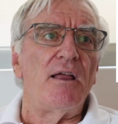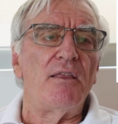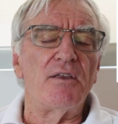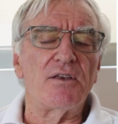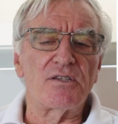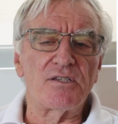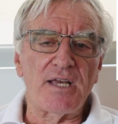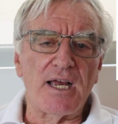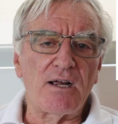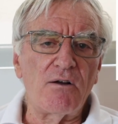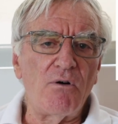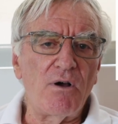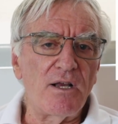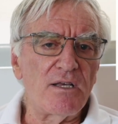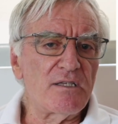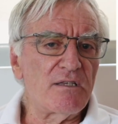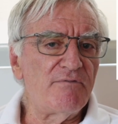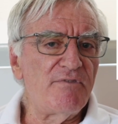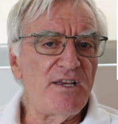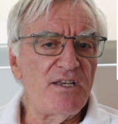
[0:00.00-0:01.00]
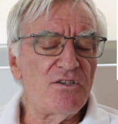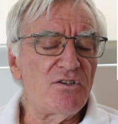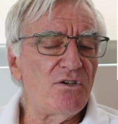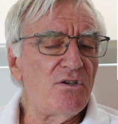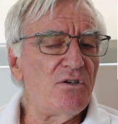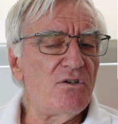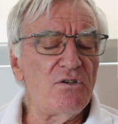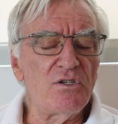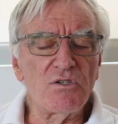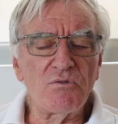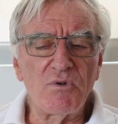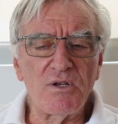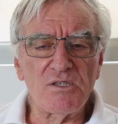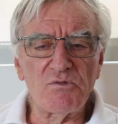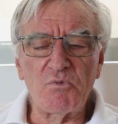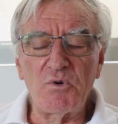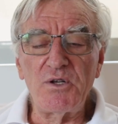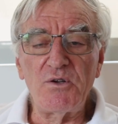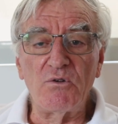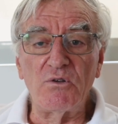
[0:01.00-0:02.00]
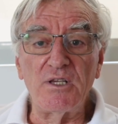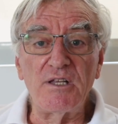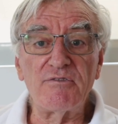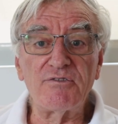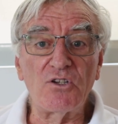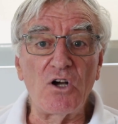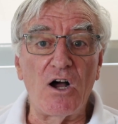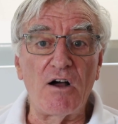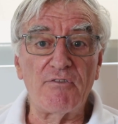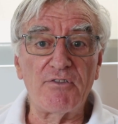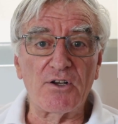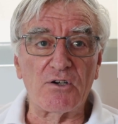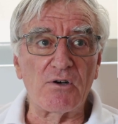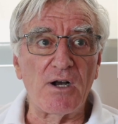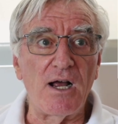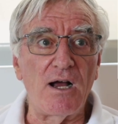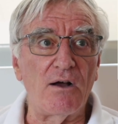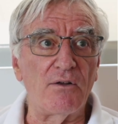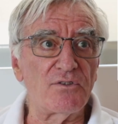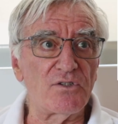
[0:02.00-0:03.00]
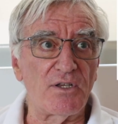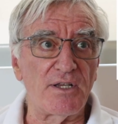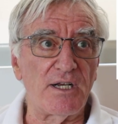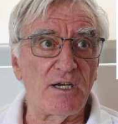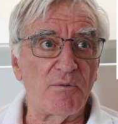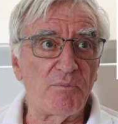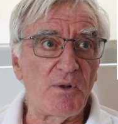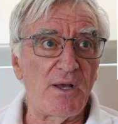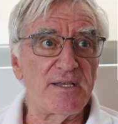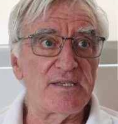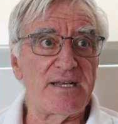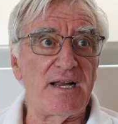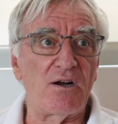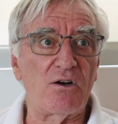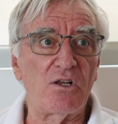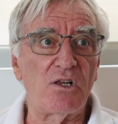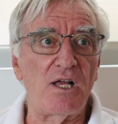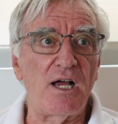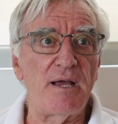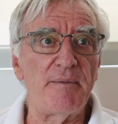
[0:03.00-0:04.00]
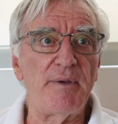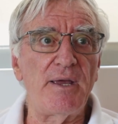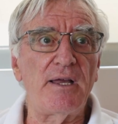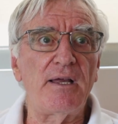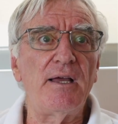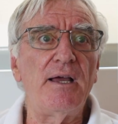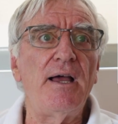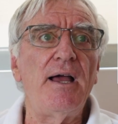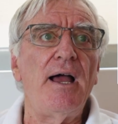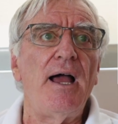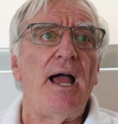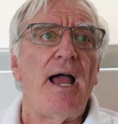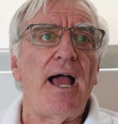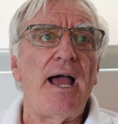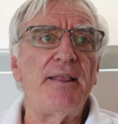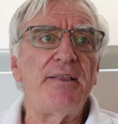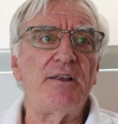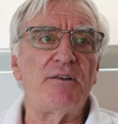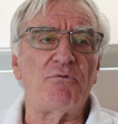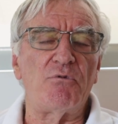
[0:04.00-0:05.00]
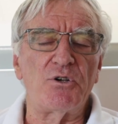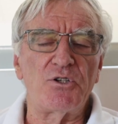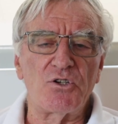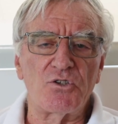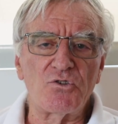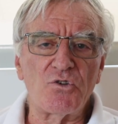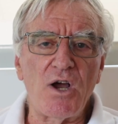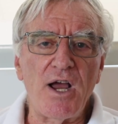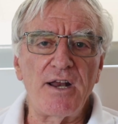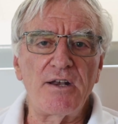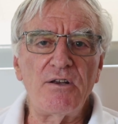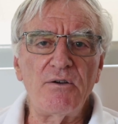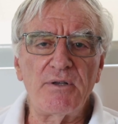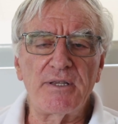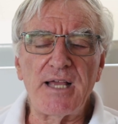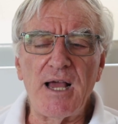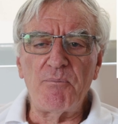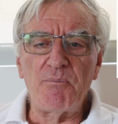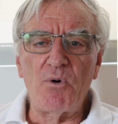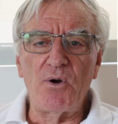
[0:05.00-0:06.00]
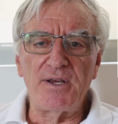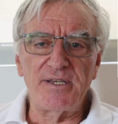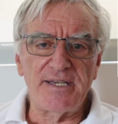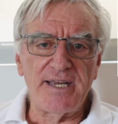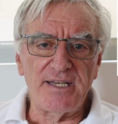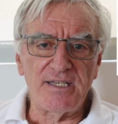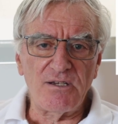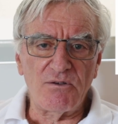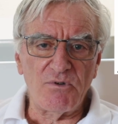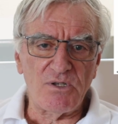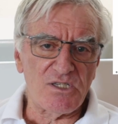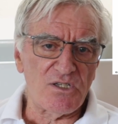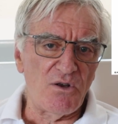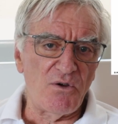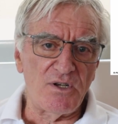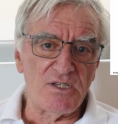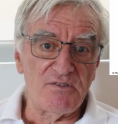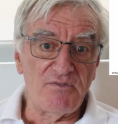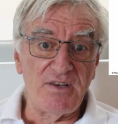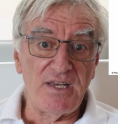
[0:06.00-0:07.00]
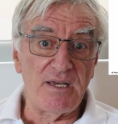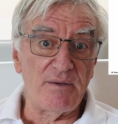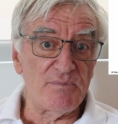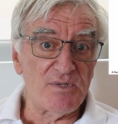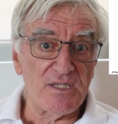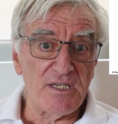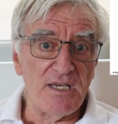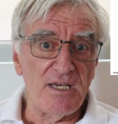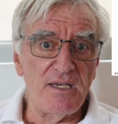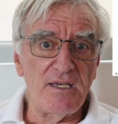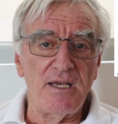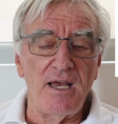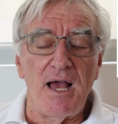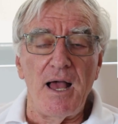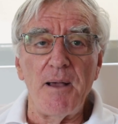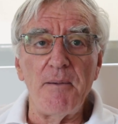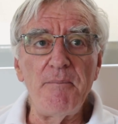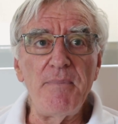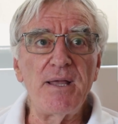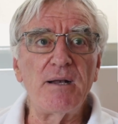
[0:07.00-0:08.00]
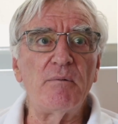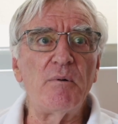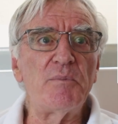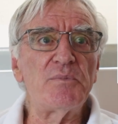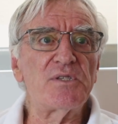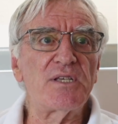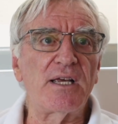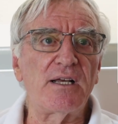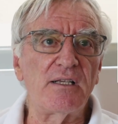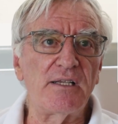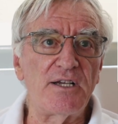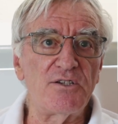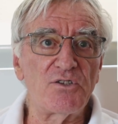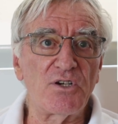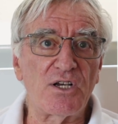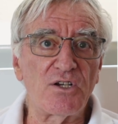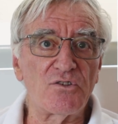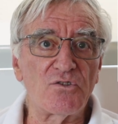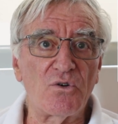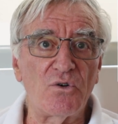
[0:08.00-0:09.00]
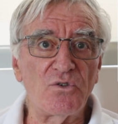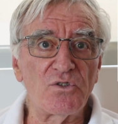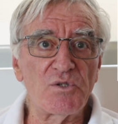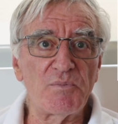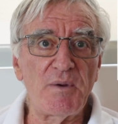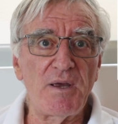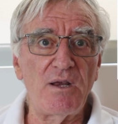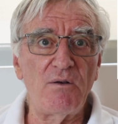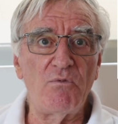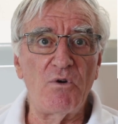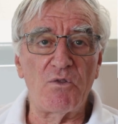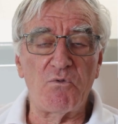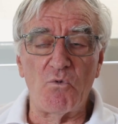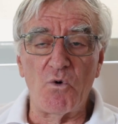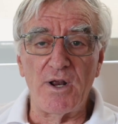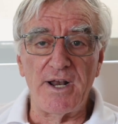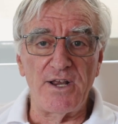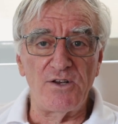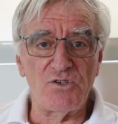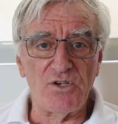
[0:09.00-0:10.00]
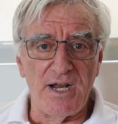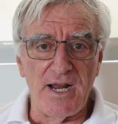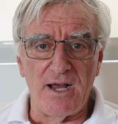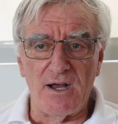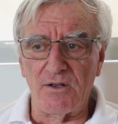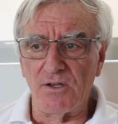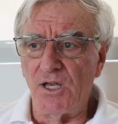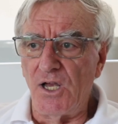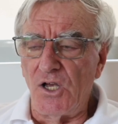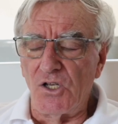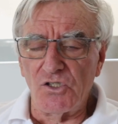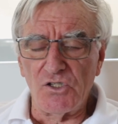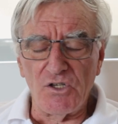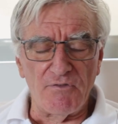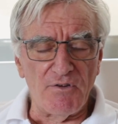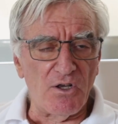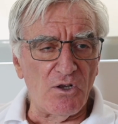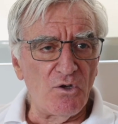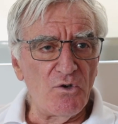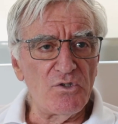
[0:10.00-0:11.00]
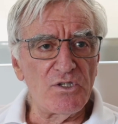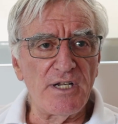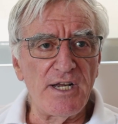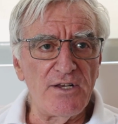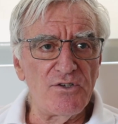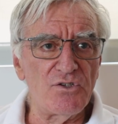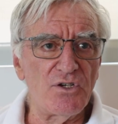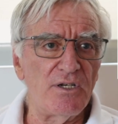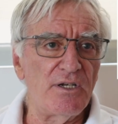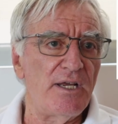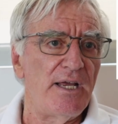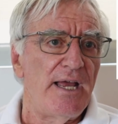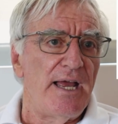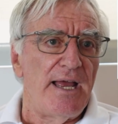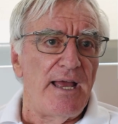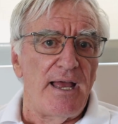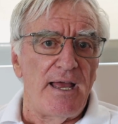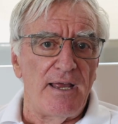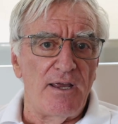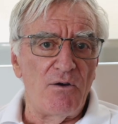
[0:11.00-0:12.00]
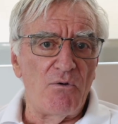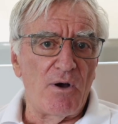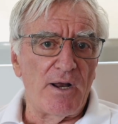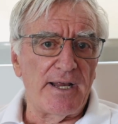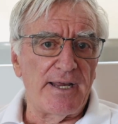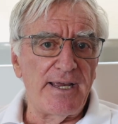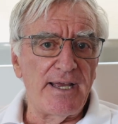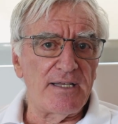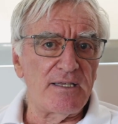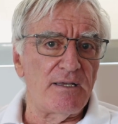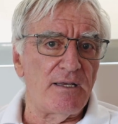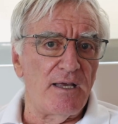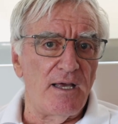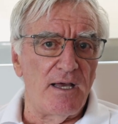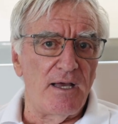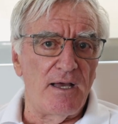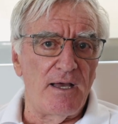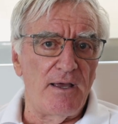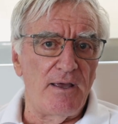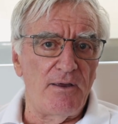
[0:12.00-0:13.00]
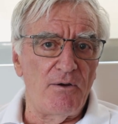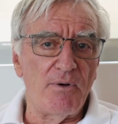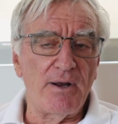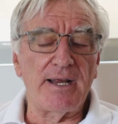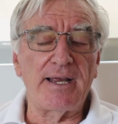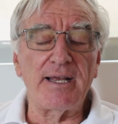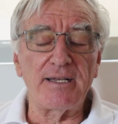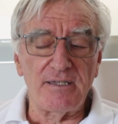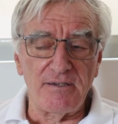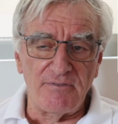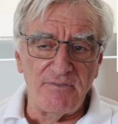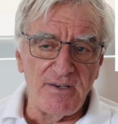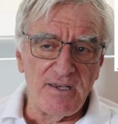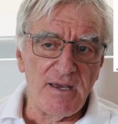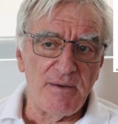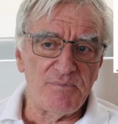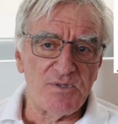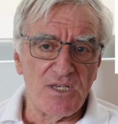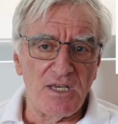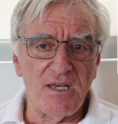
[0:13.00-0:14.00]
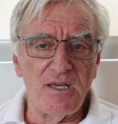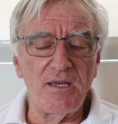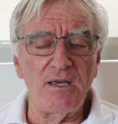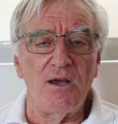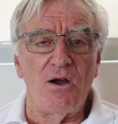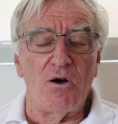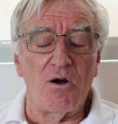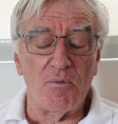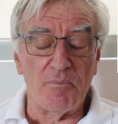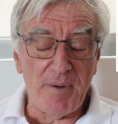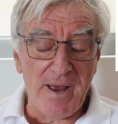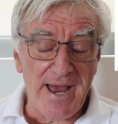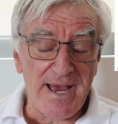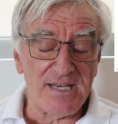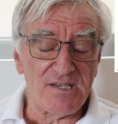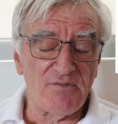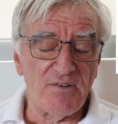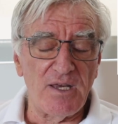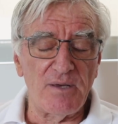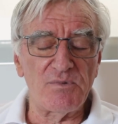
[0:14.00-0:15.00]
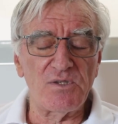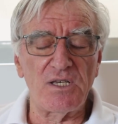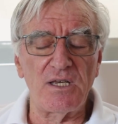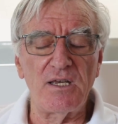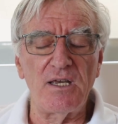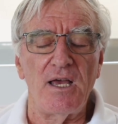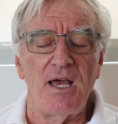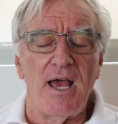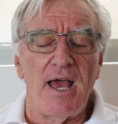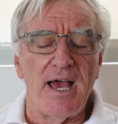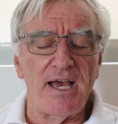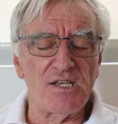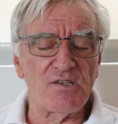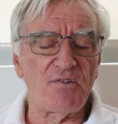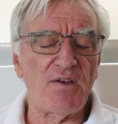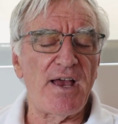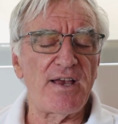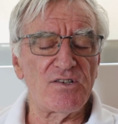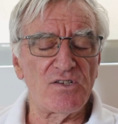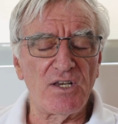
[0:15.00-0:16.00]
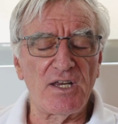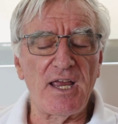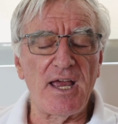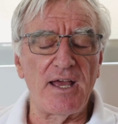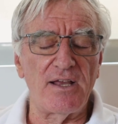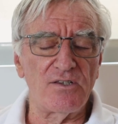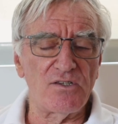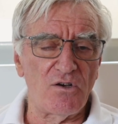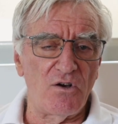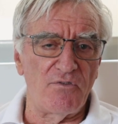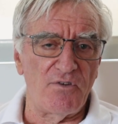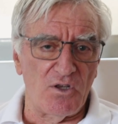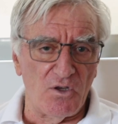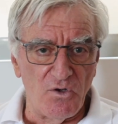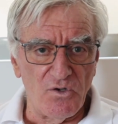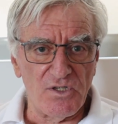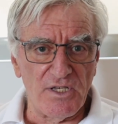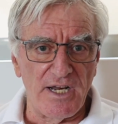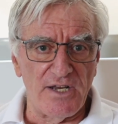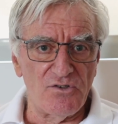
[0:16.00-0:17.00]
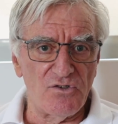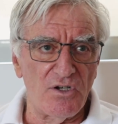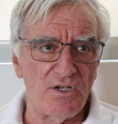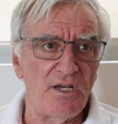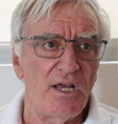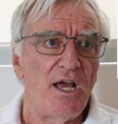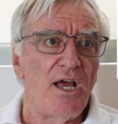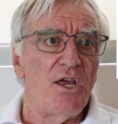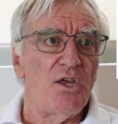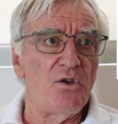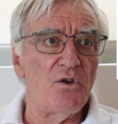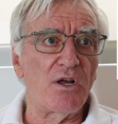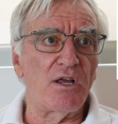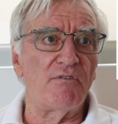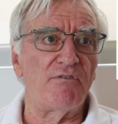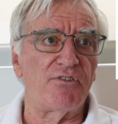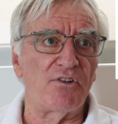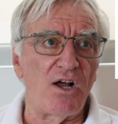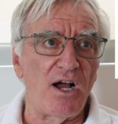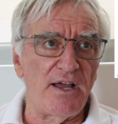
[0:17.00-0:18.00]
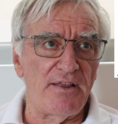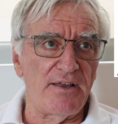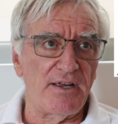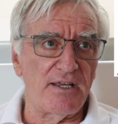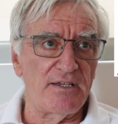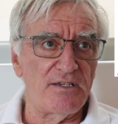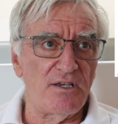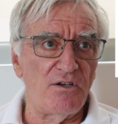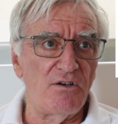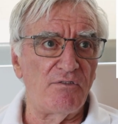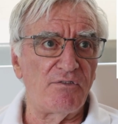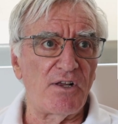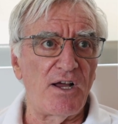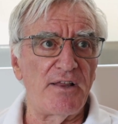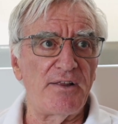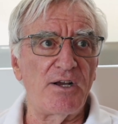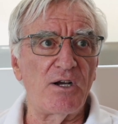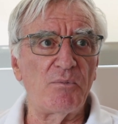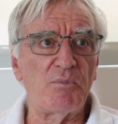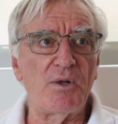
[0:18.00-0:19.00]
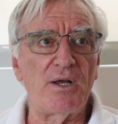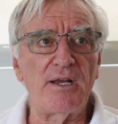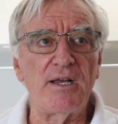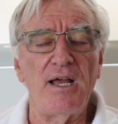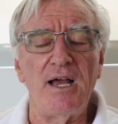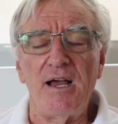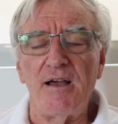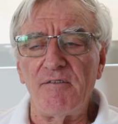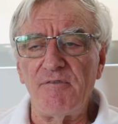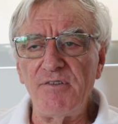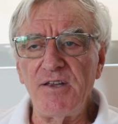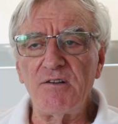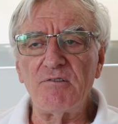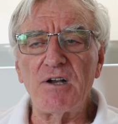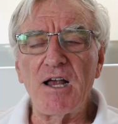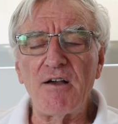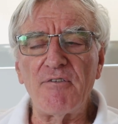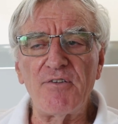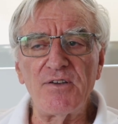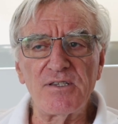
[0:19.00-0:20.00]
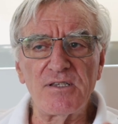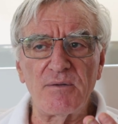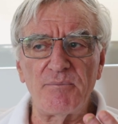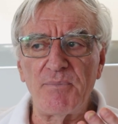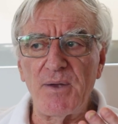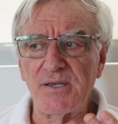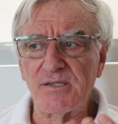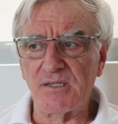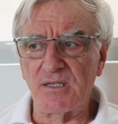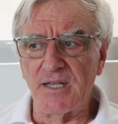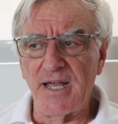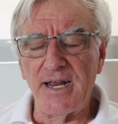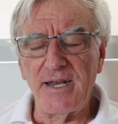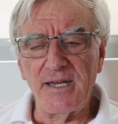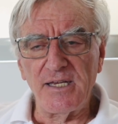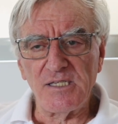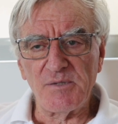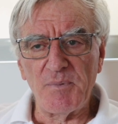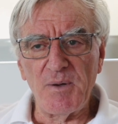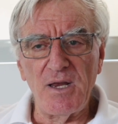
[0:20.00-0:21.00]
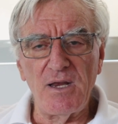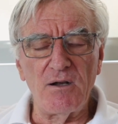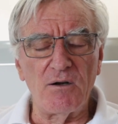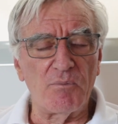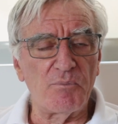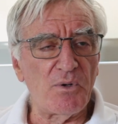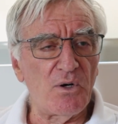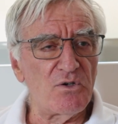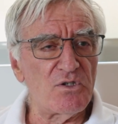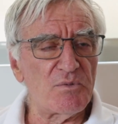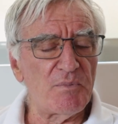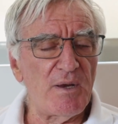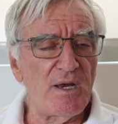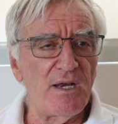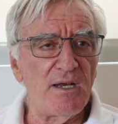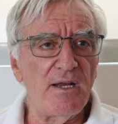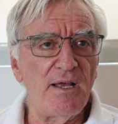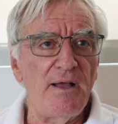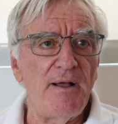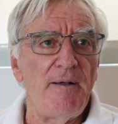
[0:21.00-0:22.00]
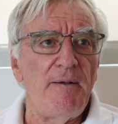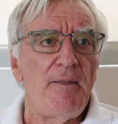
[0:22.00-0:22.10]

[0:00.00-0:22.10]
The second one is V2, is what's when you lift off the ground, so the airplane's now climbing, and then what you're trying to do at point is get to what's known as VMC, minimum single engine control speed with one engine out. So if you lose an engine, you want to get to VMC or past VMC as fast as you can. So if you lose an engine, you can continue to fly the airplane. VREF is the best landing speed or approach speed.